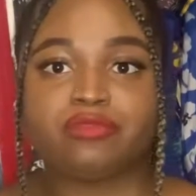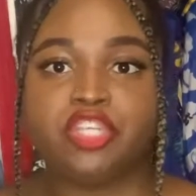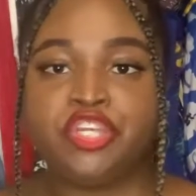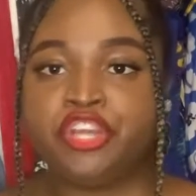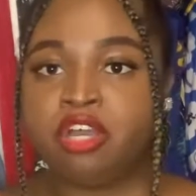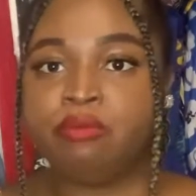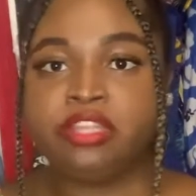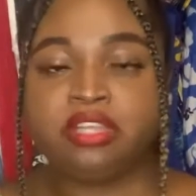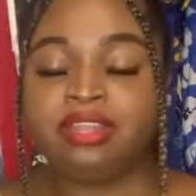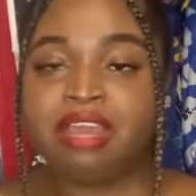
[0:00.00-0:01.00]
you know,
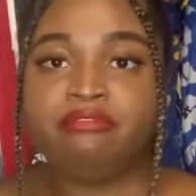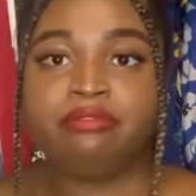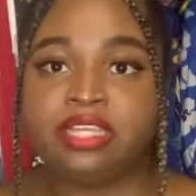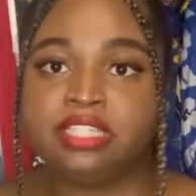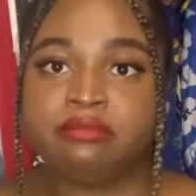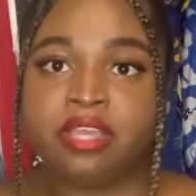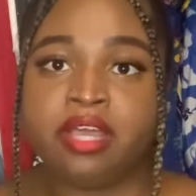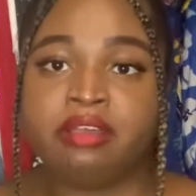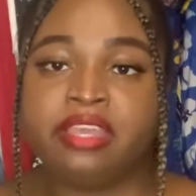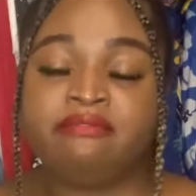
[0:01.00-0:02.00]
with your loved as
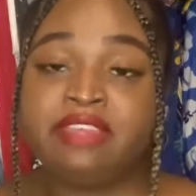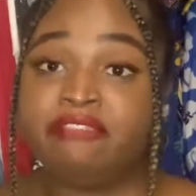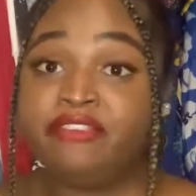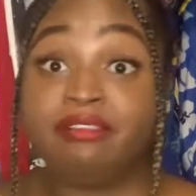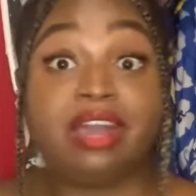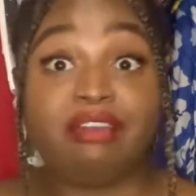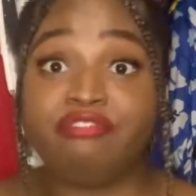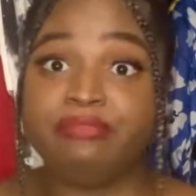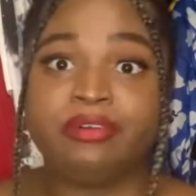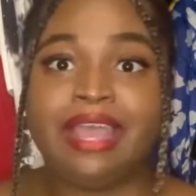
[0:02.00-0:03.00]
well, if they feel
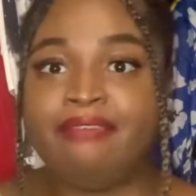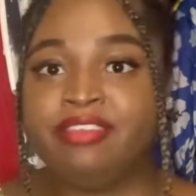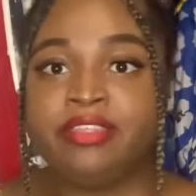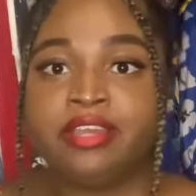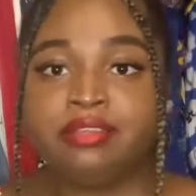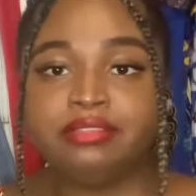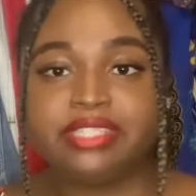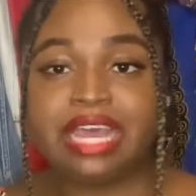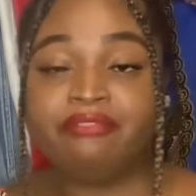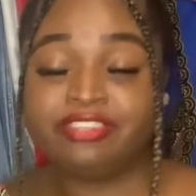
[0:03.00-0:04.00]
comfortable having those
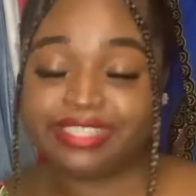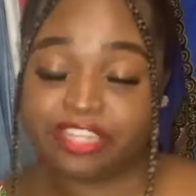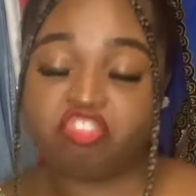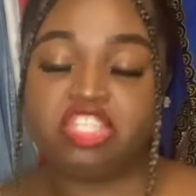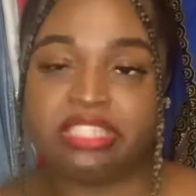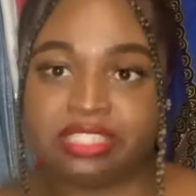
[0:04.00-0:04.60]
conversations.